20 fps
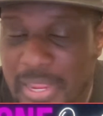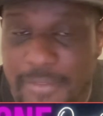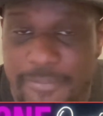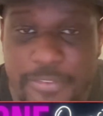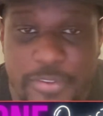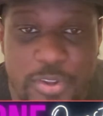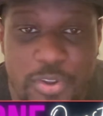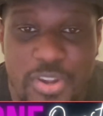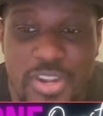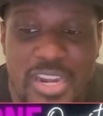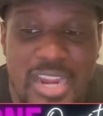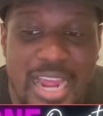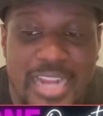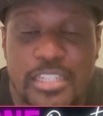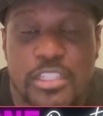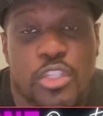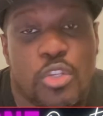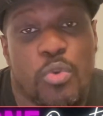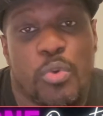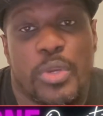If you're
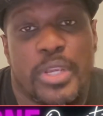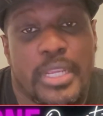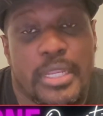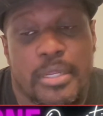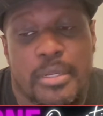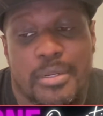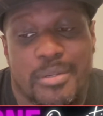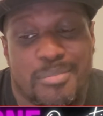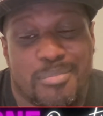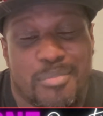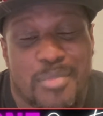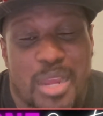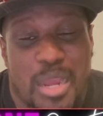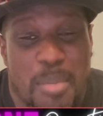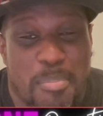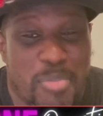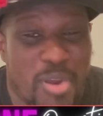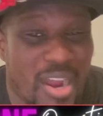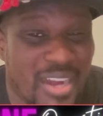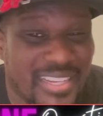not doing
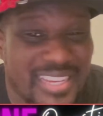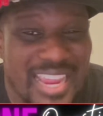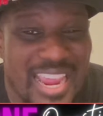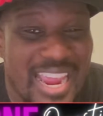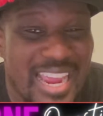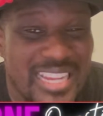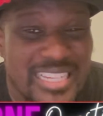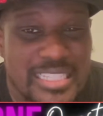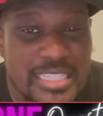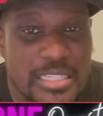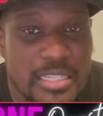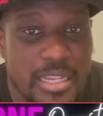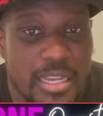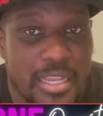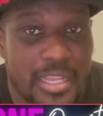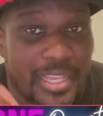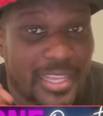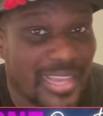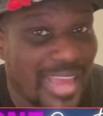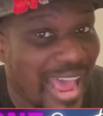a podcast
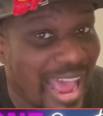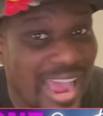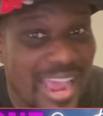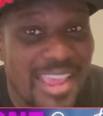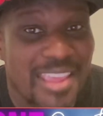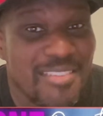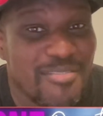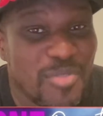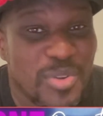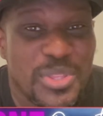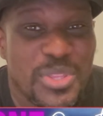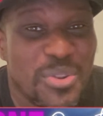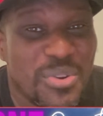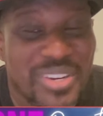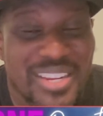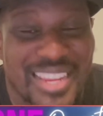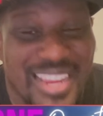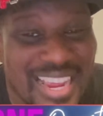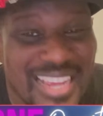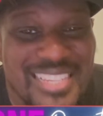live with
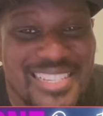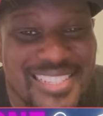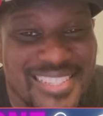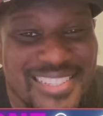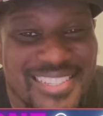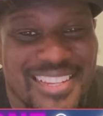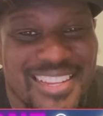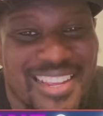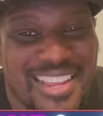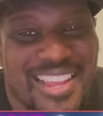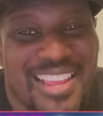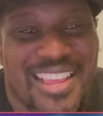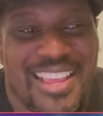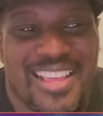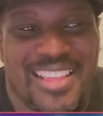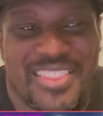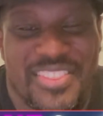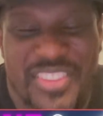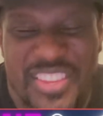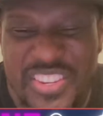your guest,
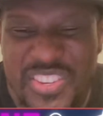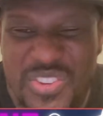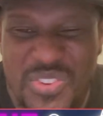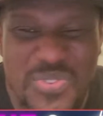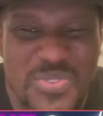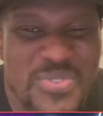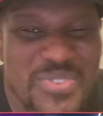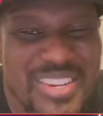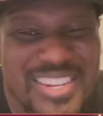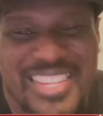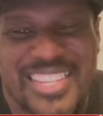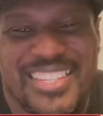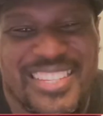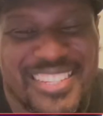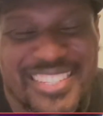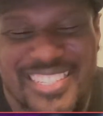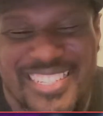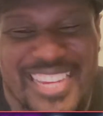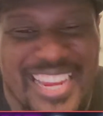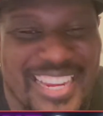then you
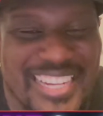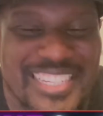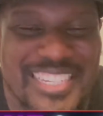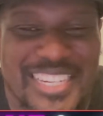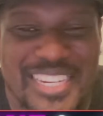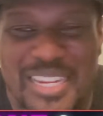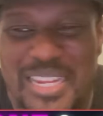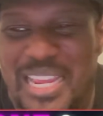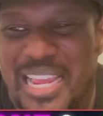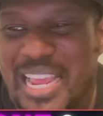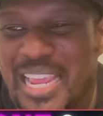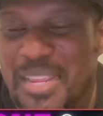need to change it.